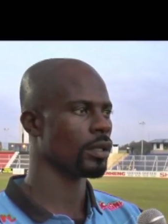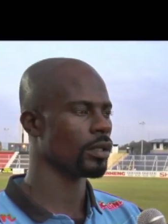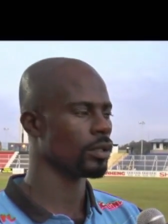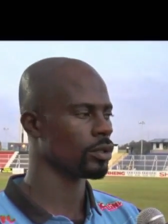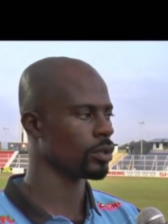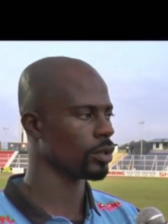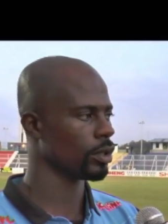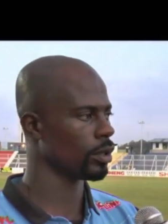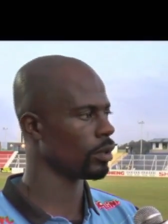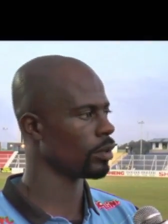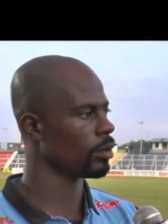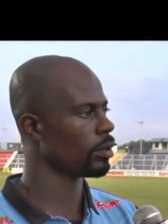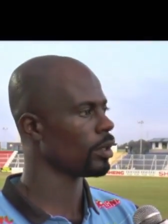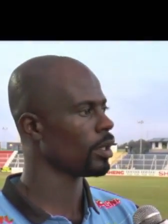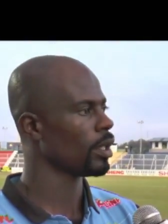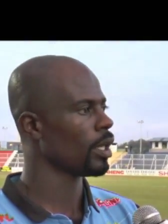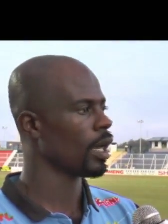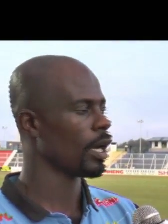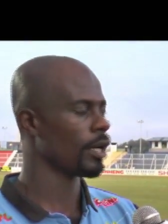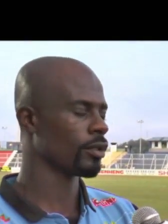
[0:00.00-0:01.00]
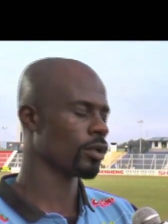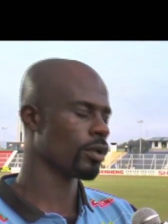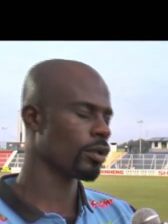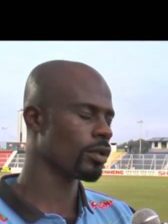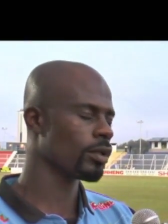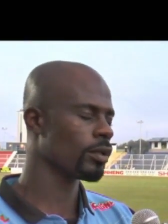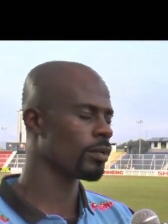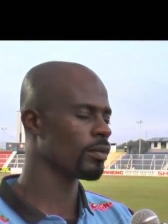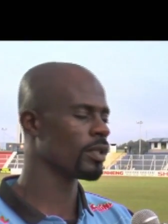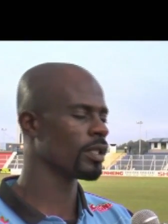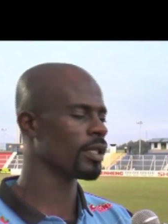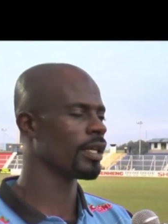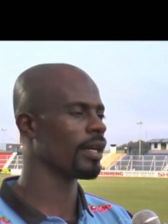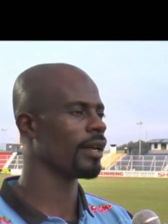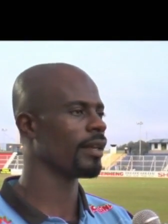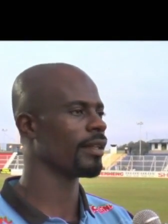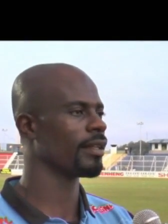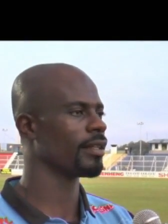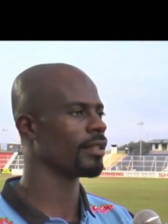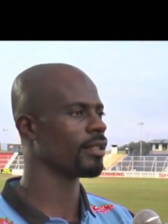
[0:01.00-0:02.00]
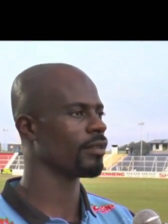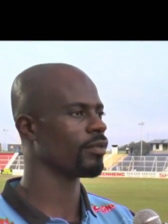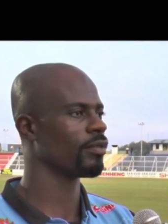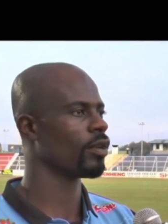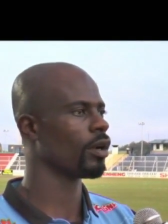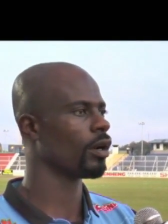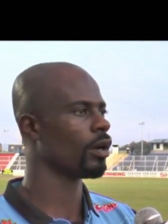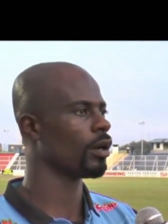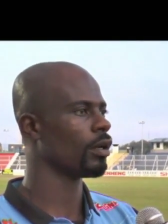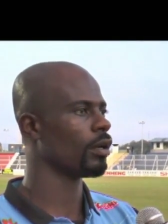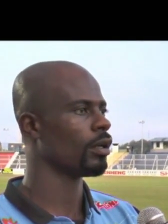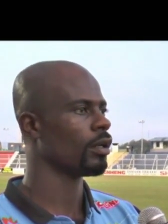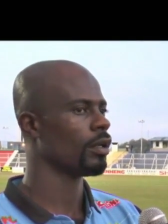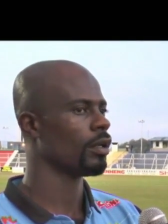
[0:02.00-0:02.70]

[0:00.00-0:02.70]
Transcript: So I told them in there that they've got